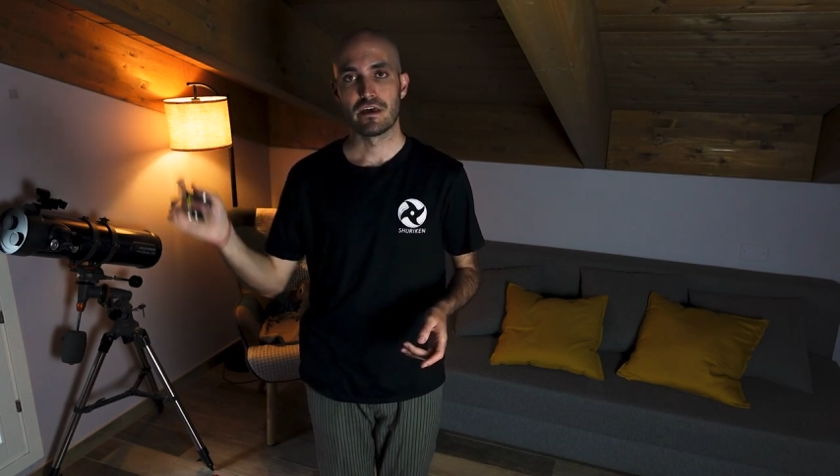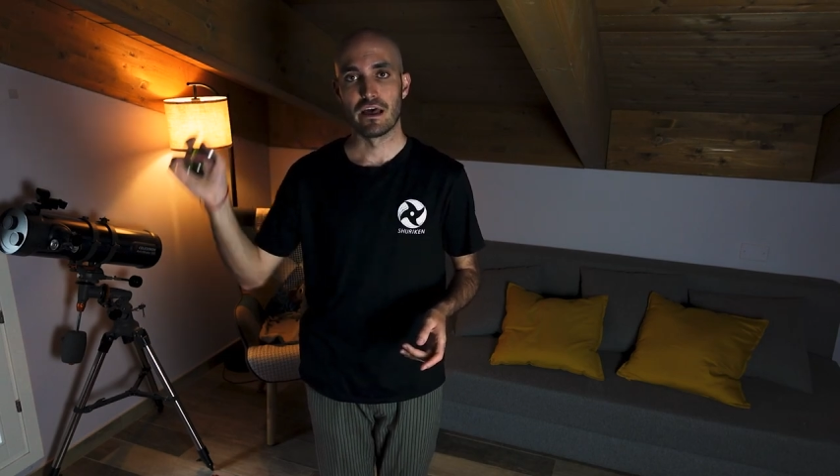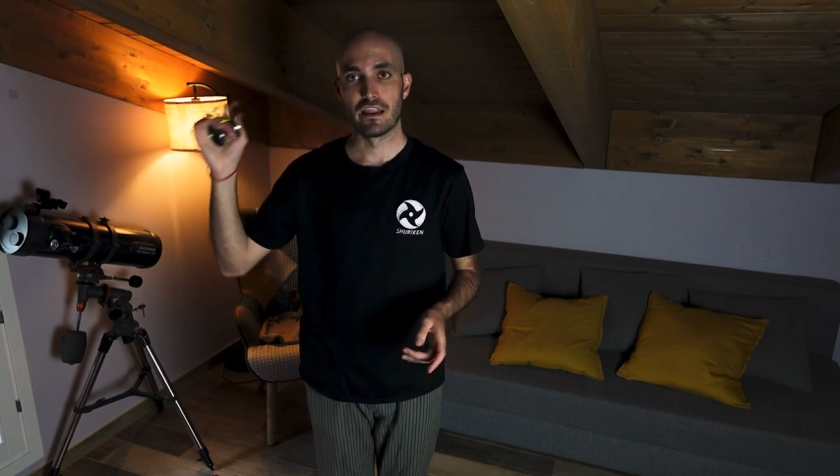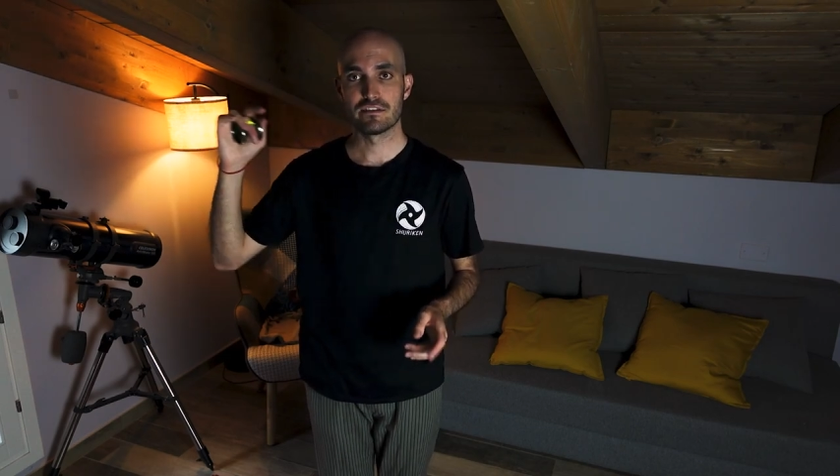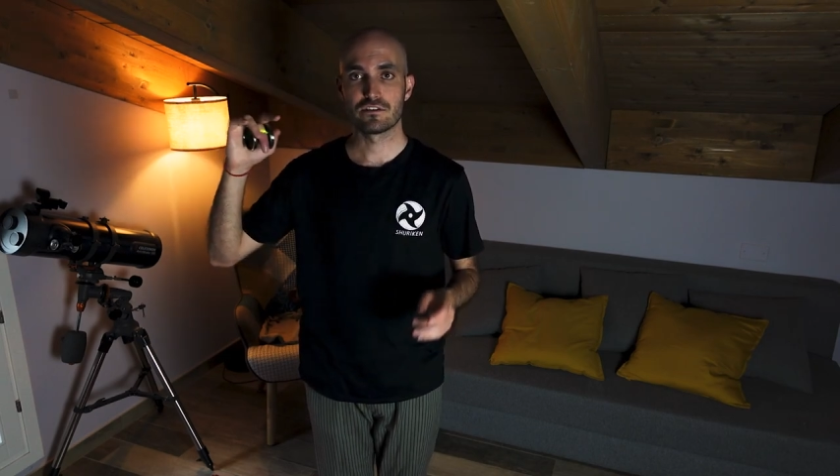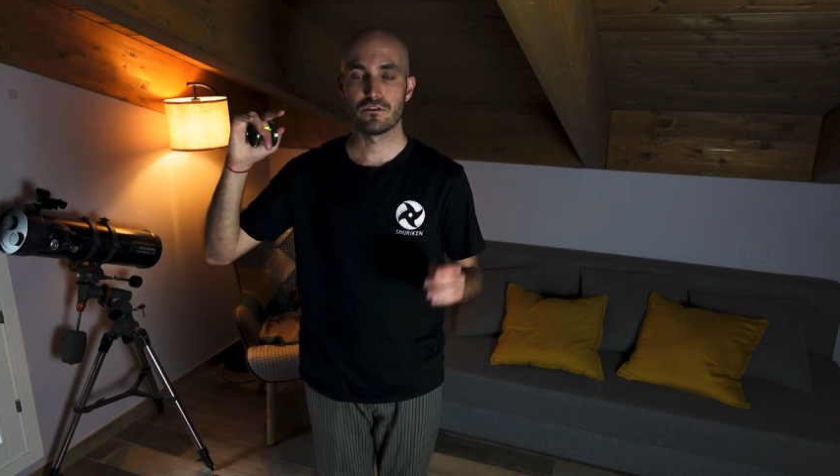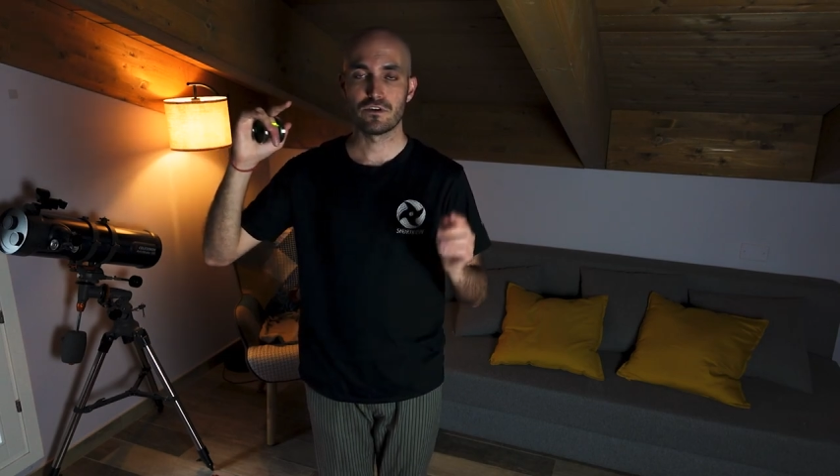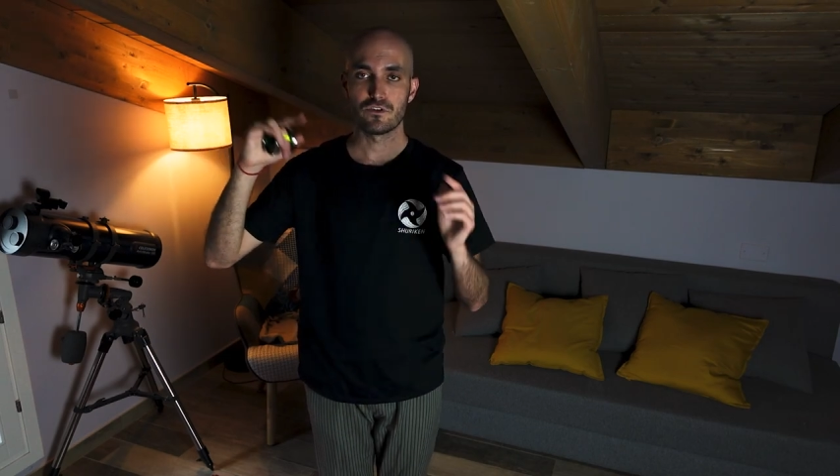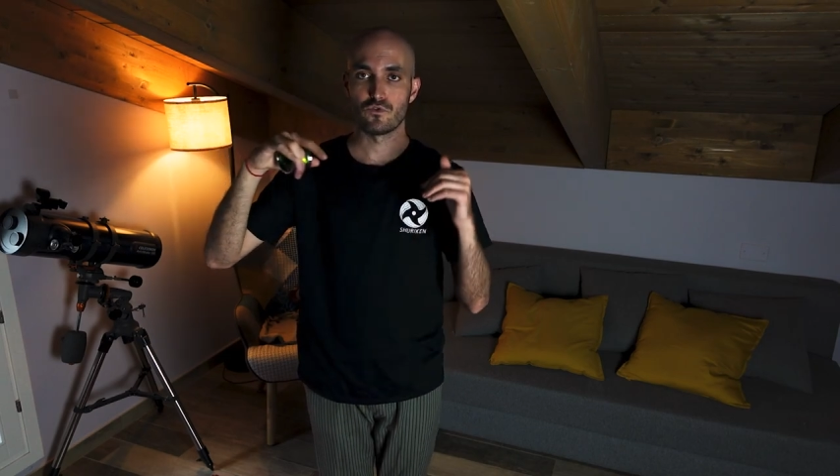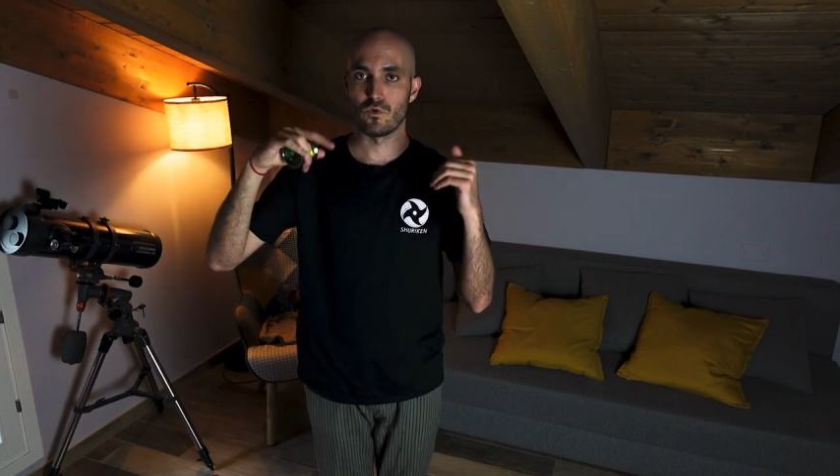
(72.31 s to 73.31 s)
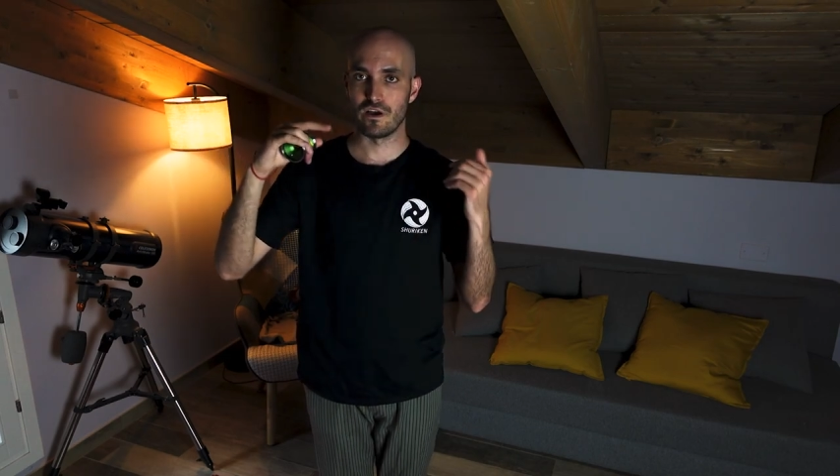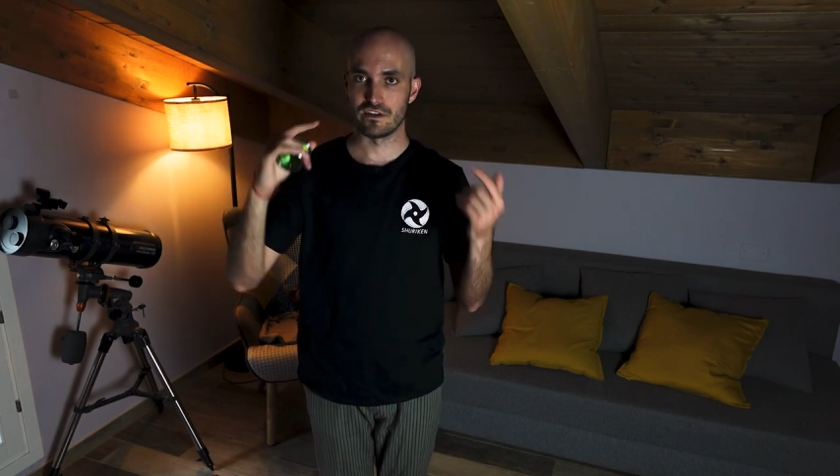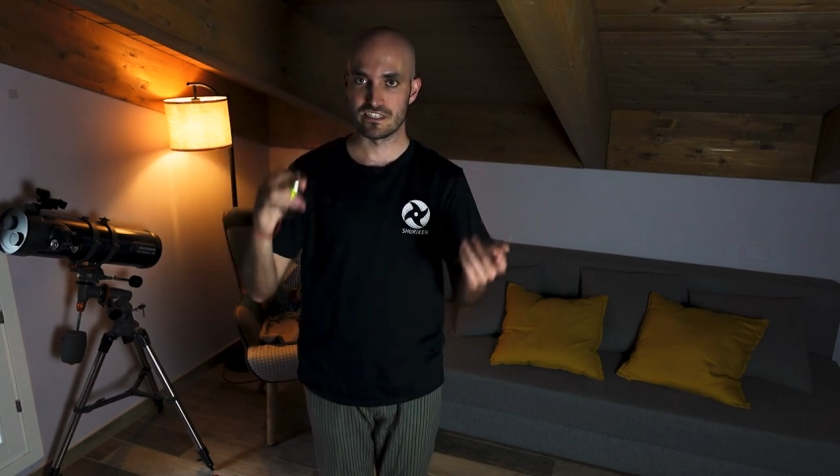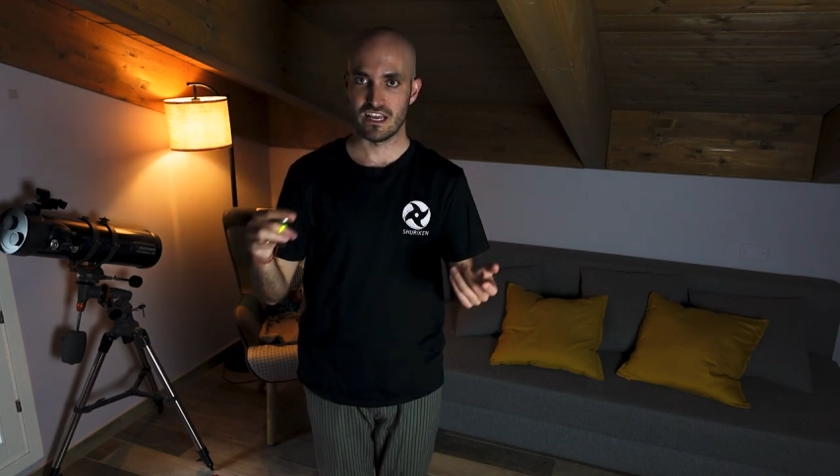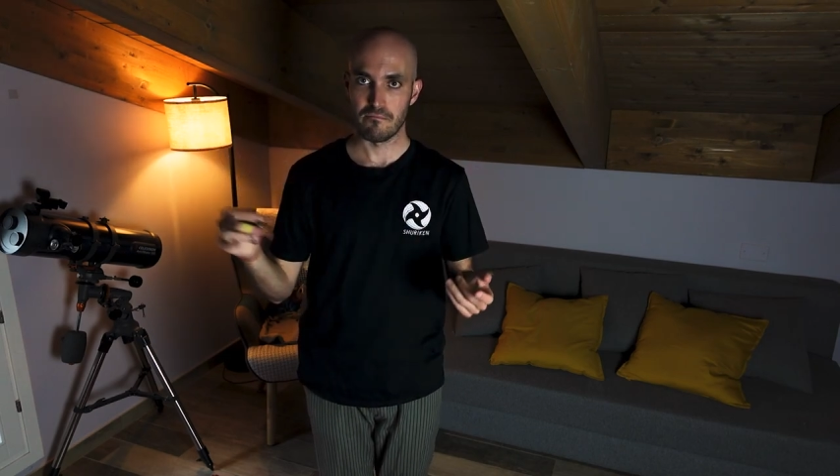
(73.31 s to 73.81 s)
and let's go into a
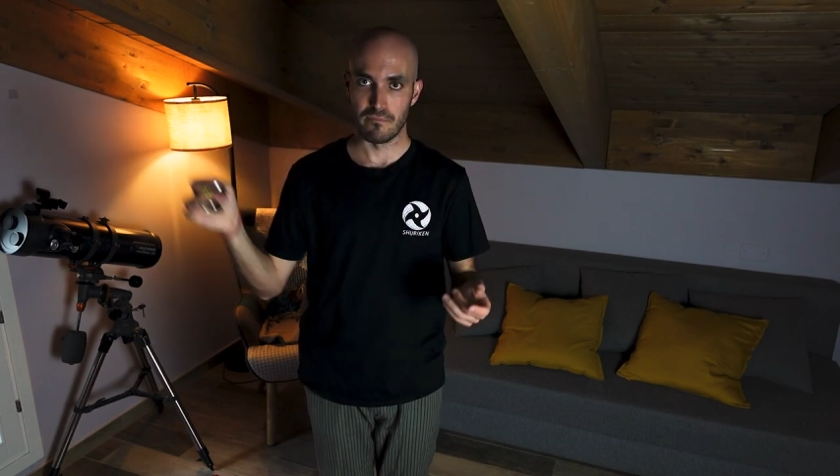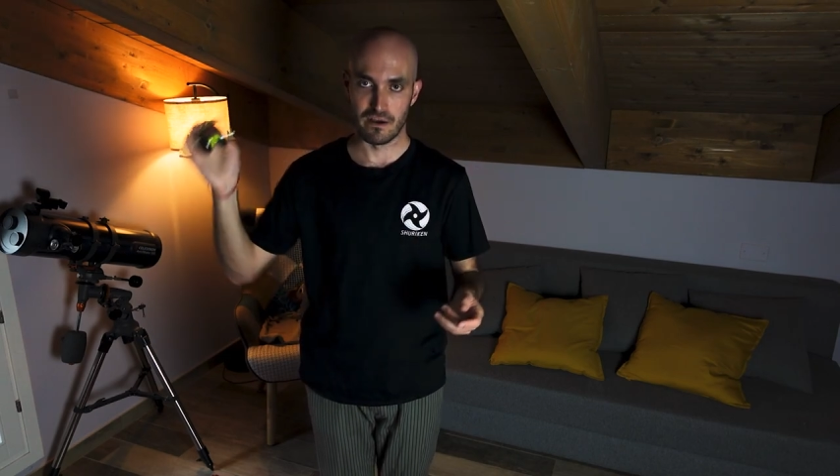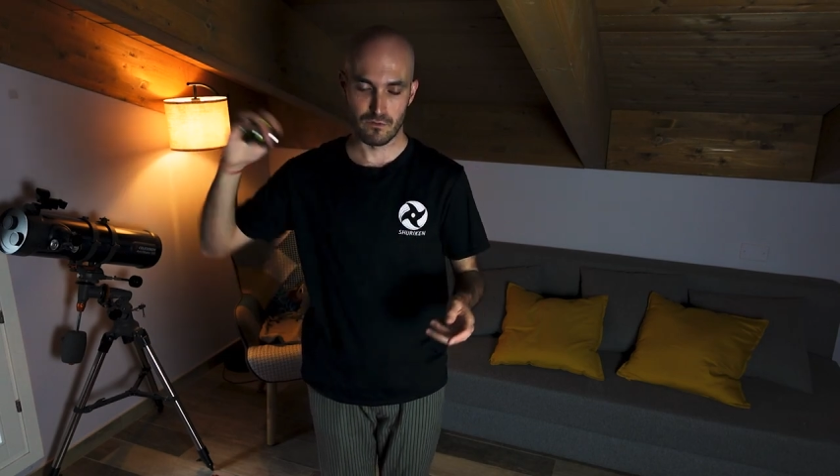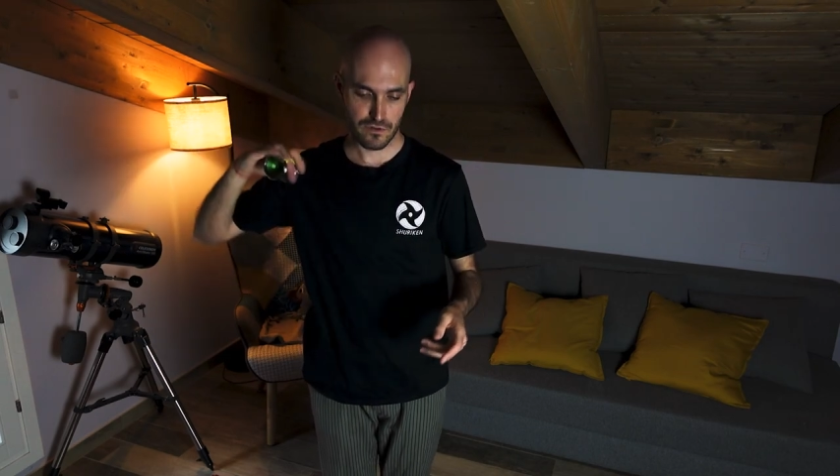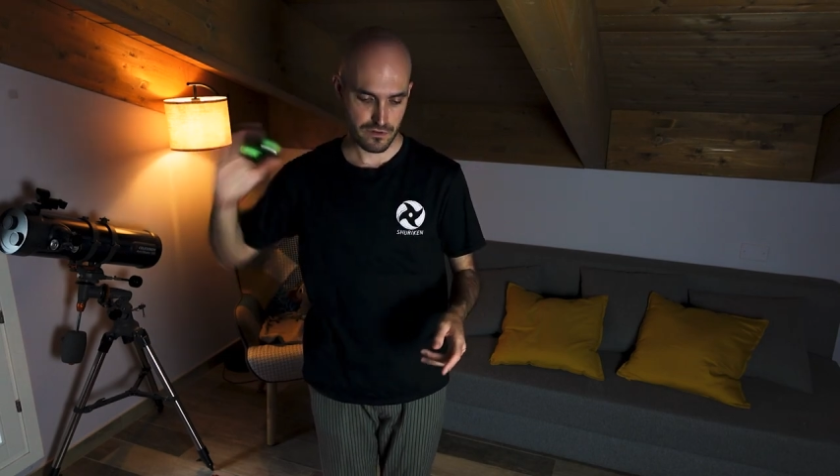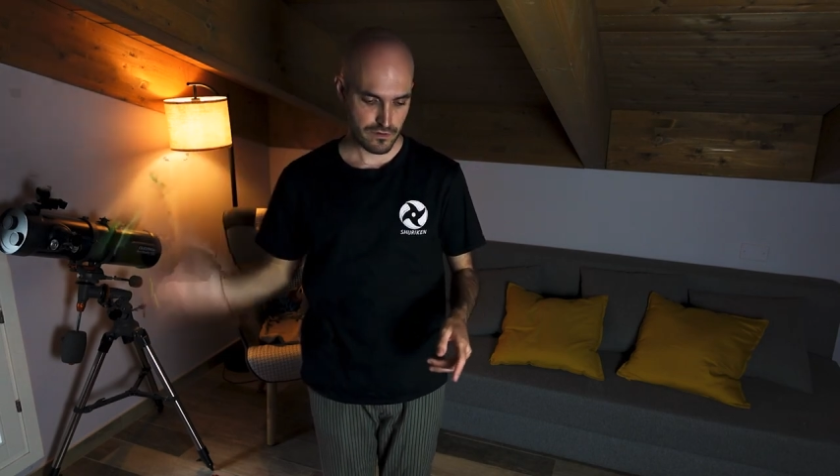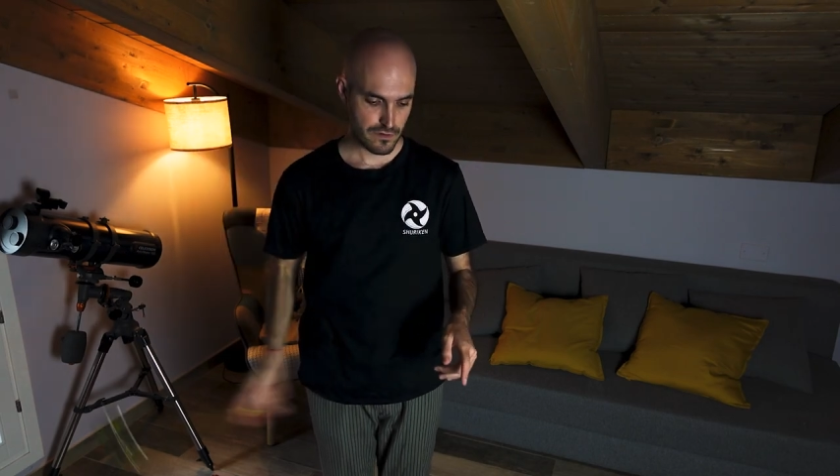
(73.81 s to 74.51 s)
sub mount